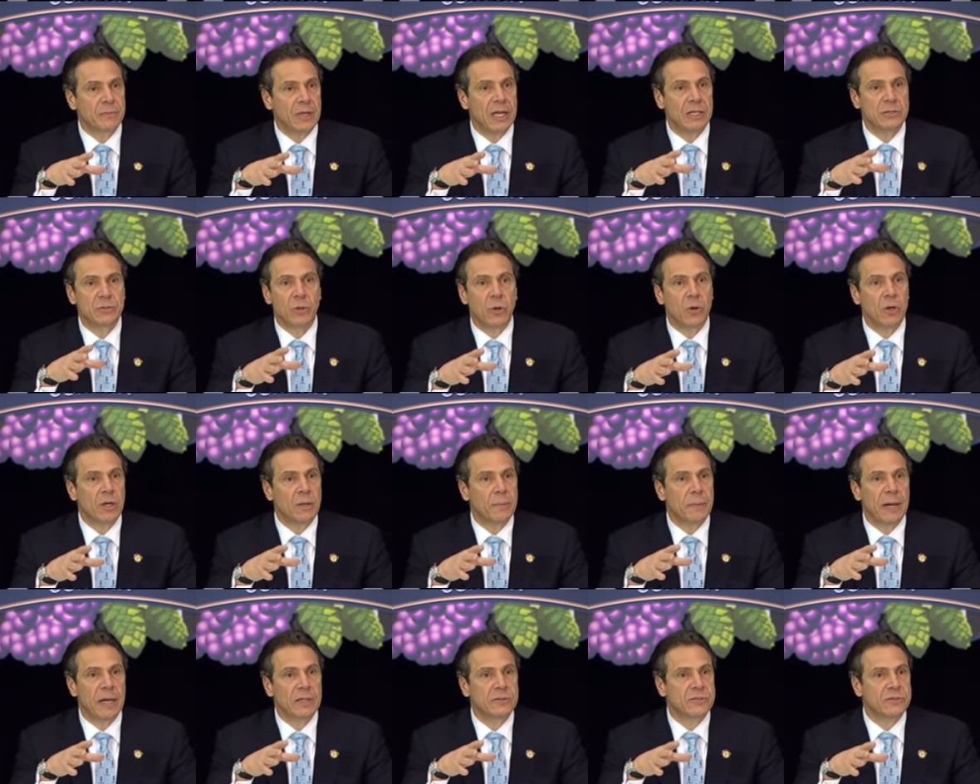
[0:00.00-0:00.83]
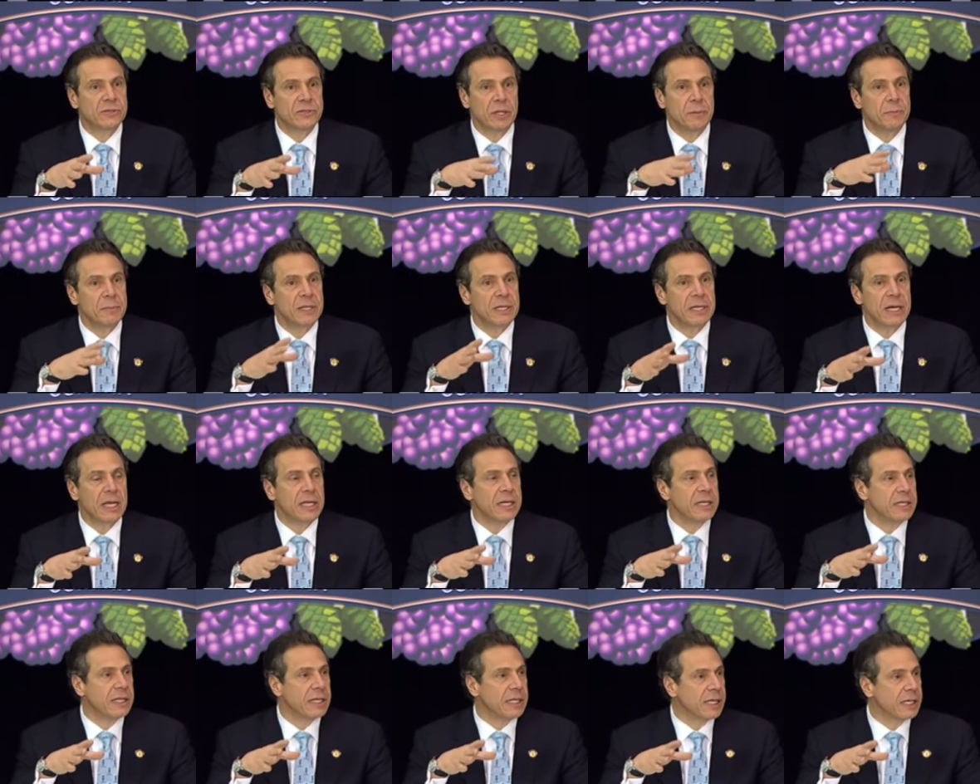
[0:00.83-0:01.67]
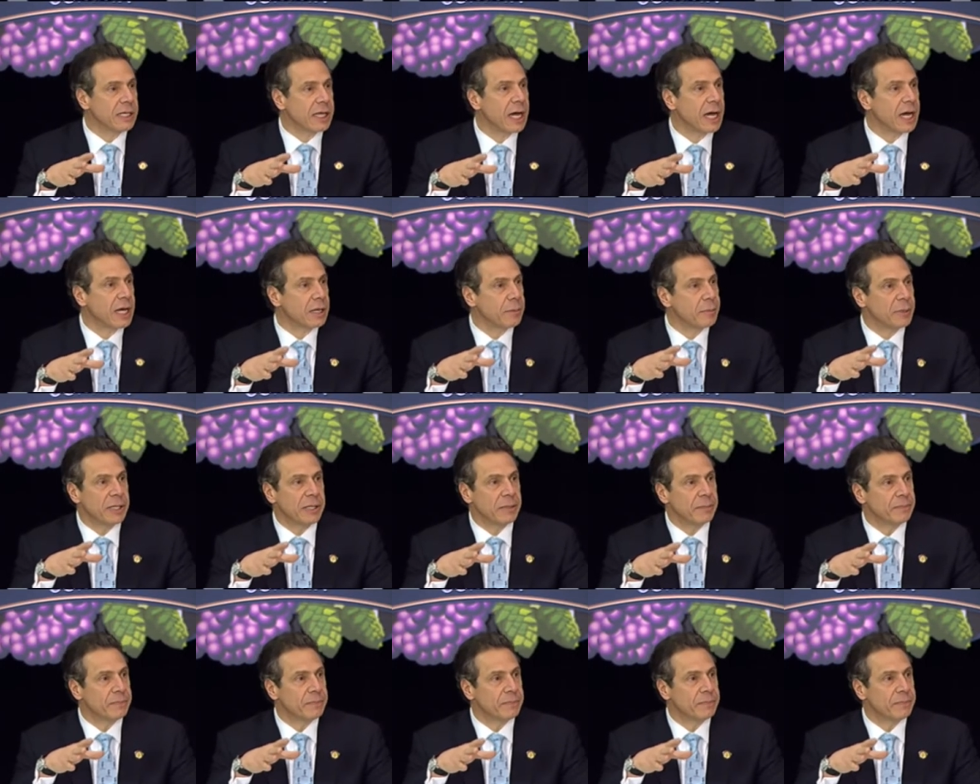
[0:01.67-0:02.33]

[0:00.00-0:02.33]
It's all about stimulating the economy.